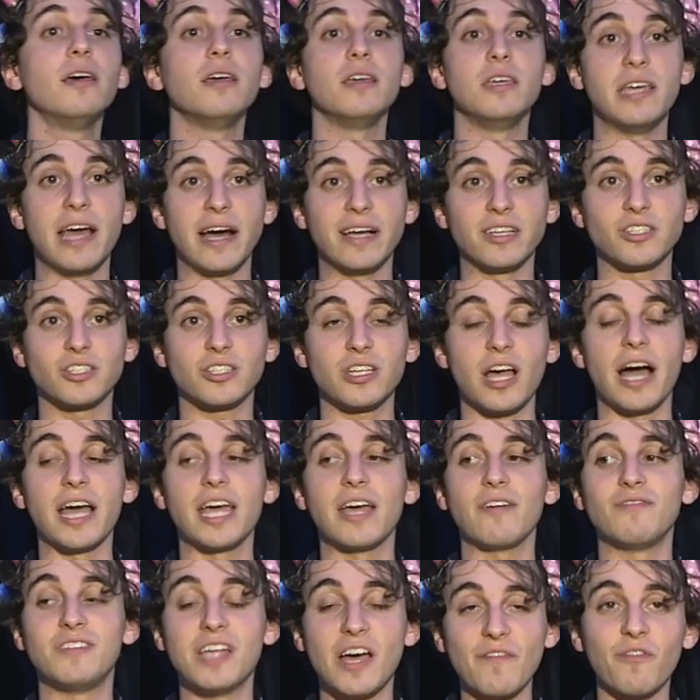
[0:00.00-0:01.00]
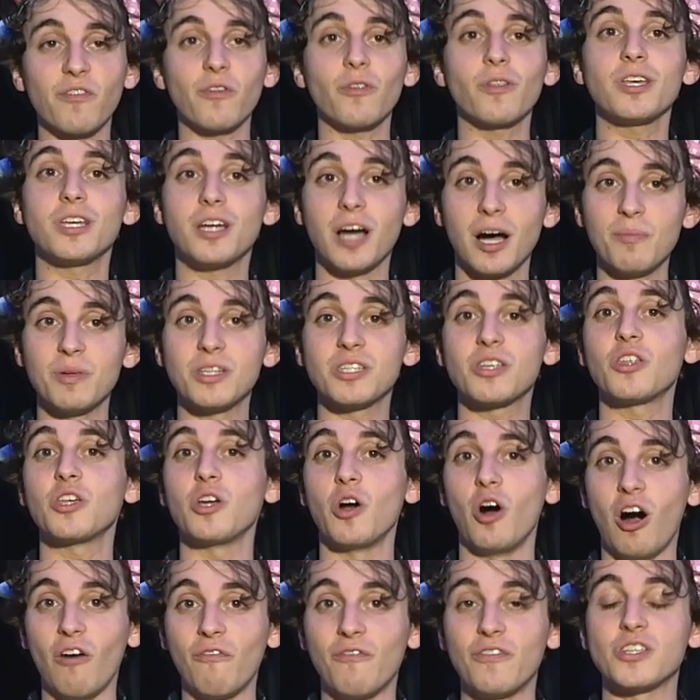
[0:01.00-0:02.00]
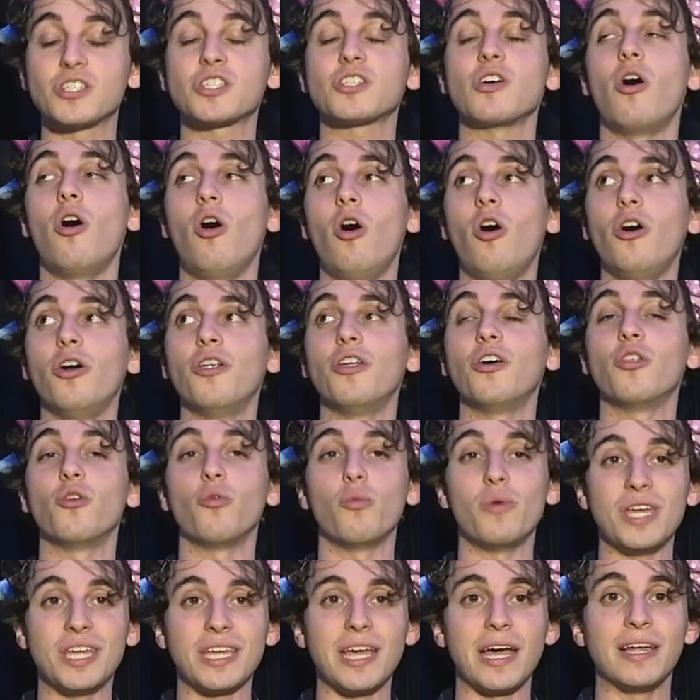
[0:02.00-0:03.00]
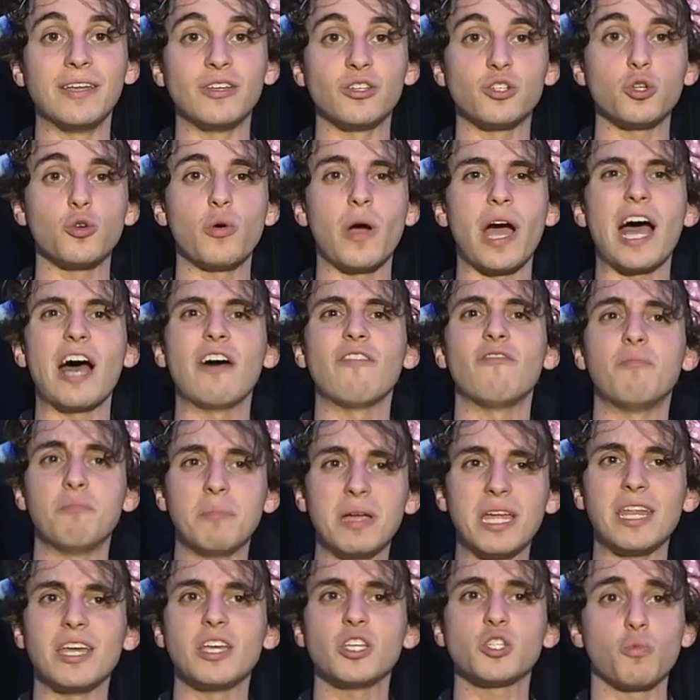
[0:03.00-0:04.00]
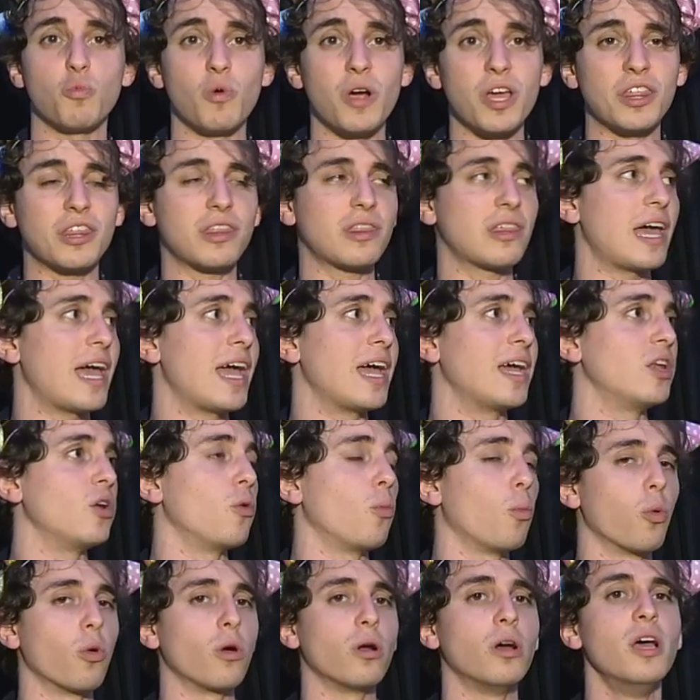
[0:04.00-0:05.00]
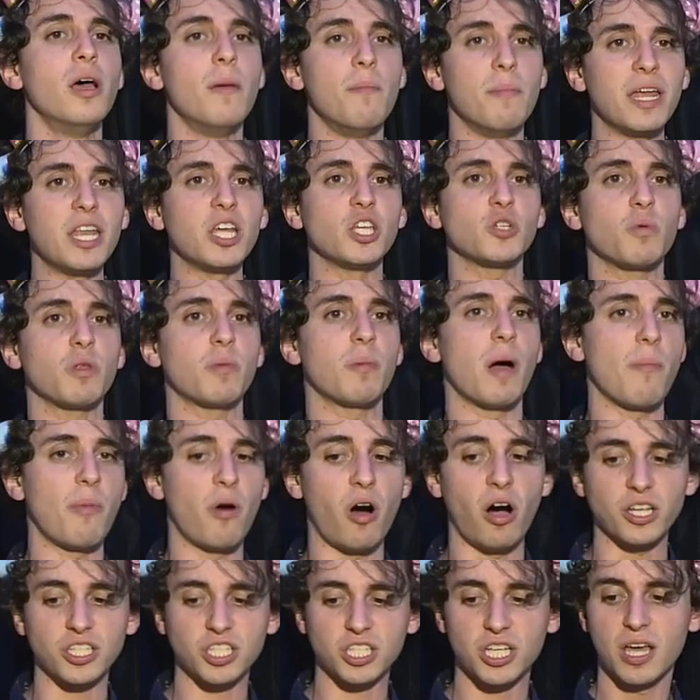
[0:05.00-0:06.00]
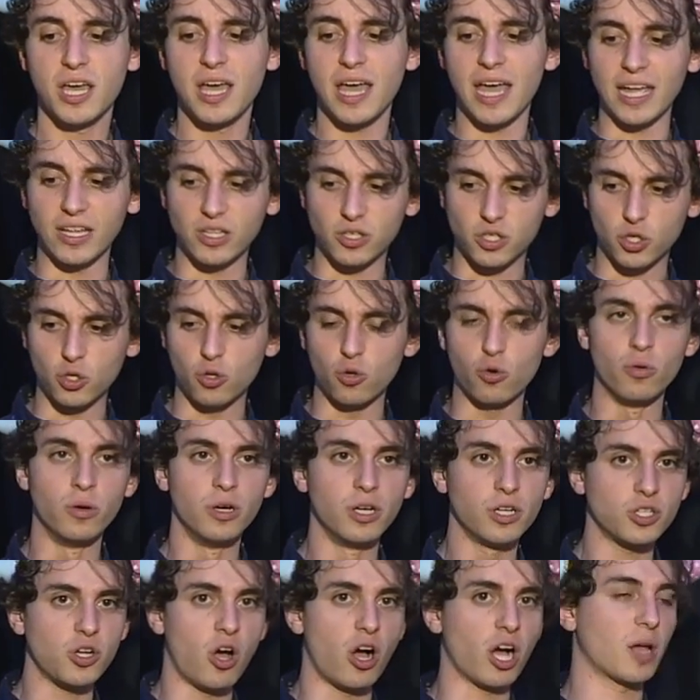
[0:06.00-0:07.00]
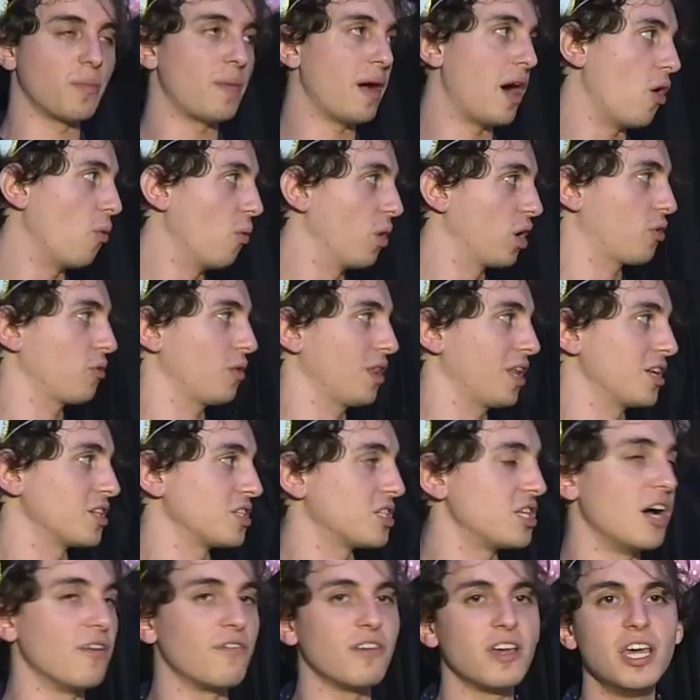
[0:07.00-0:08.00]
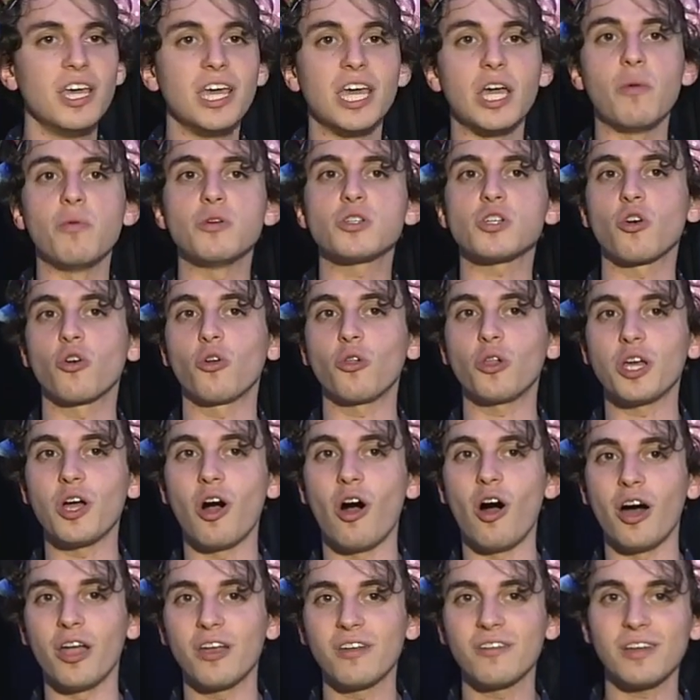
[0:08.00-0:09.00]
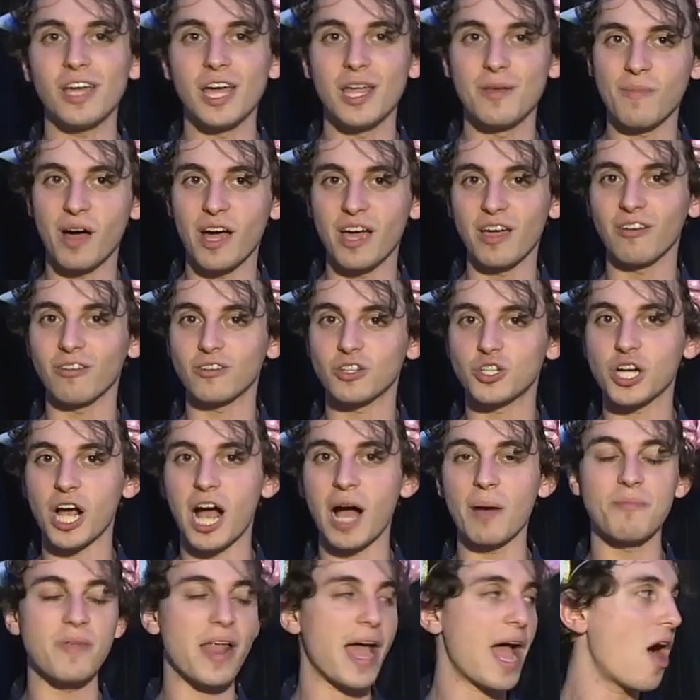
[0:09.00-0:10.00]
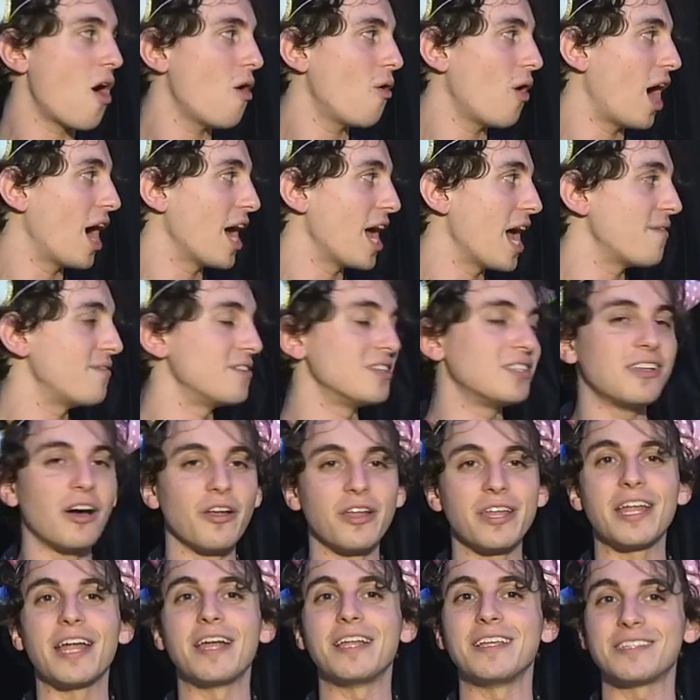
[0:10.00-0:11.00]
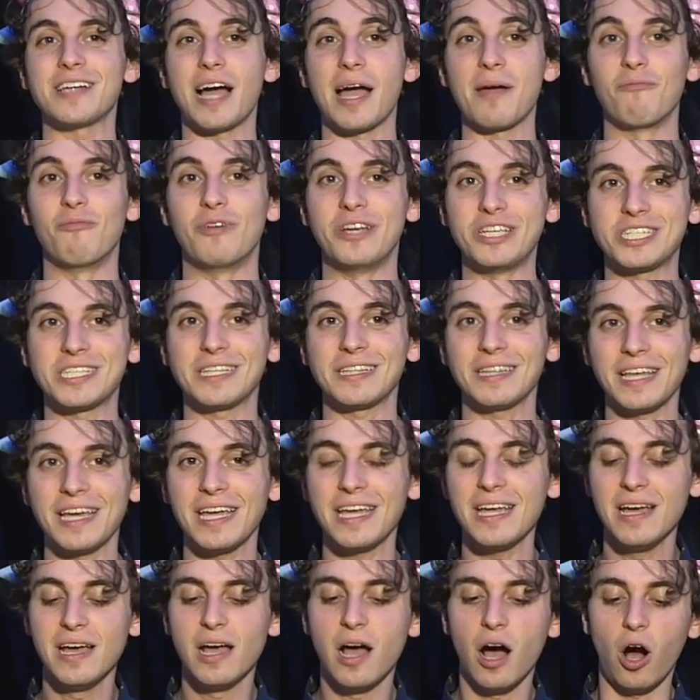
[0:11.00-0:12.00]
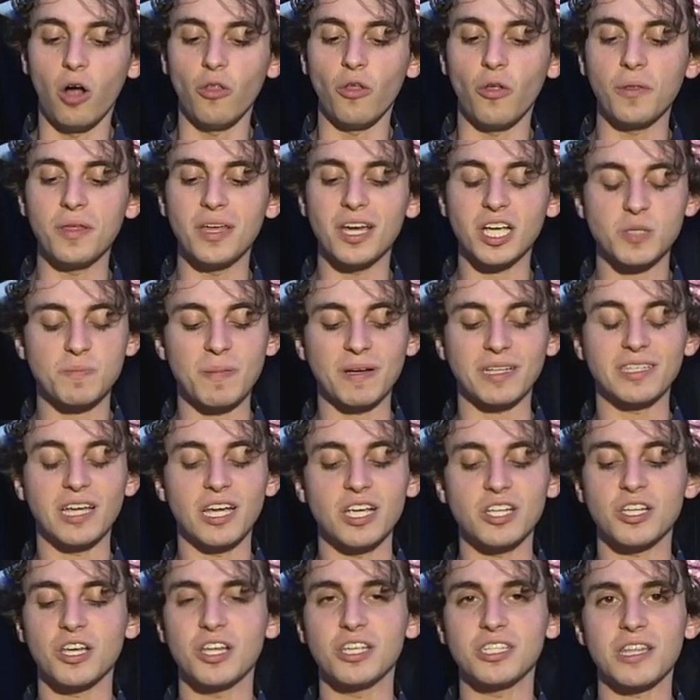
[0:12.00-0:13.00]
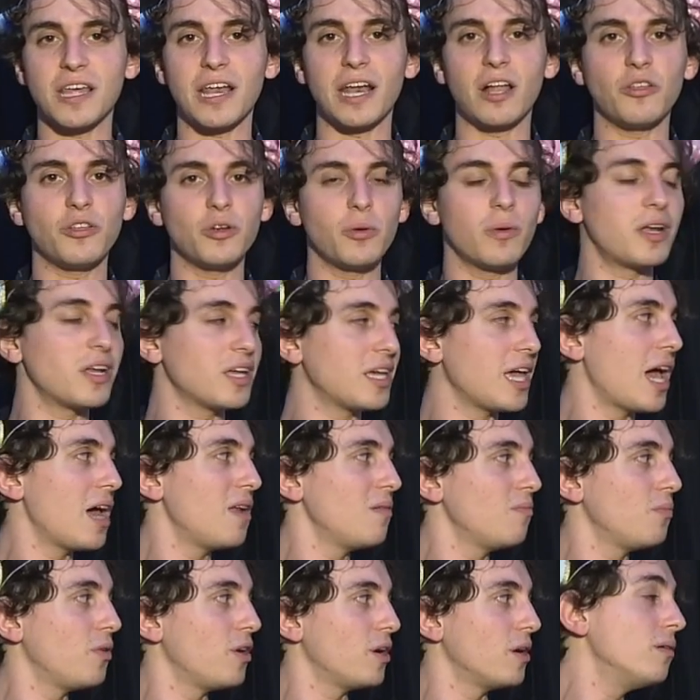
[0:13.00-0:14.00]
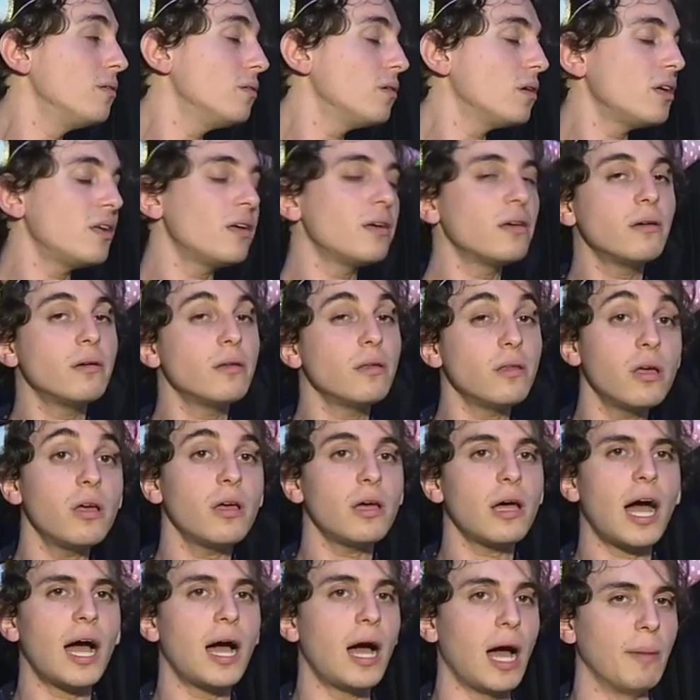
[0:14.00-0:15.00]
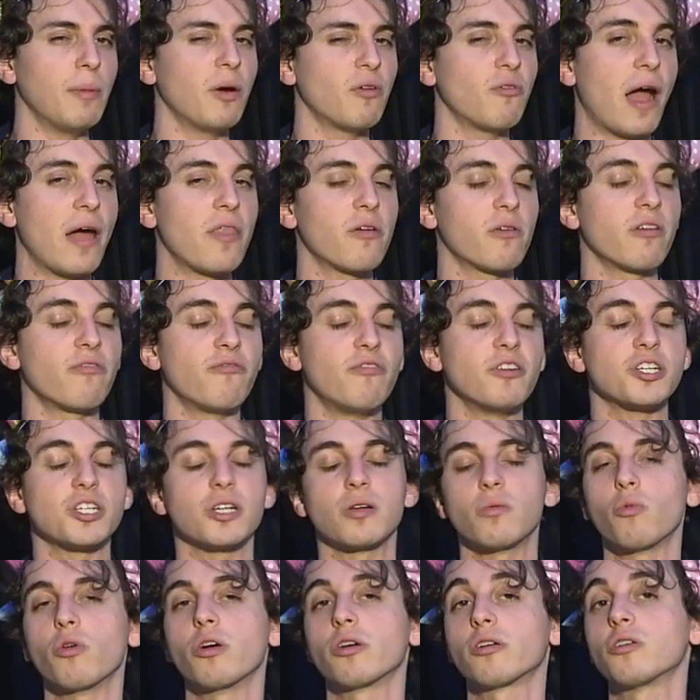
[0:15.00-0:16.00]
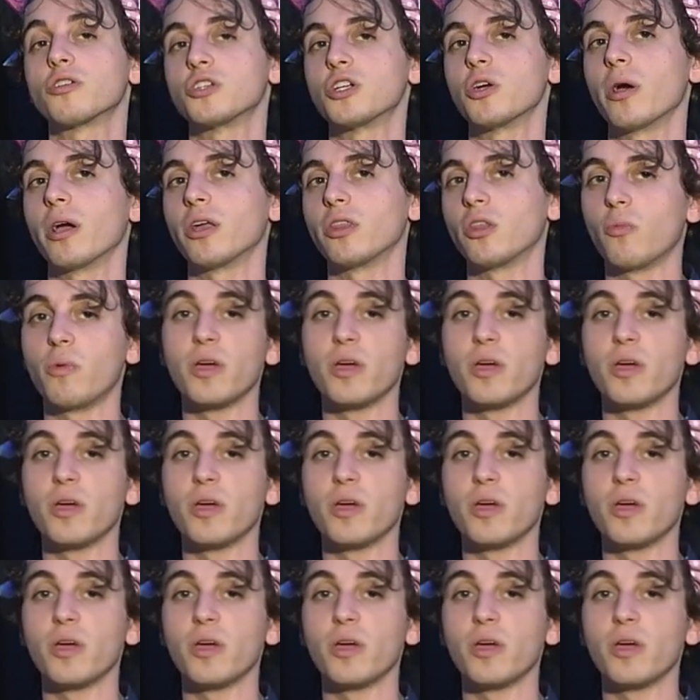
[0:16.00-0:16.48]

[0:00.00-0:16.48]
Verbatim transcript: Yes, I have definitely come into the office on the weekend to have meetings with and meetings with my boss and to talk about work-related stuff. It was early on in my job now. I haven't done it anytime recently, although the expectation is that I'll do it again, but uh, I'm a rather efficient worker during the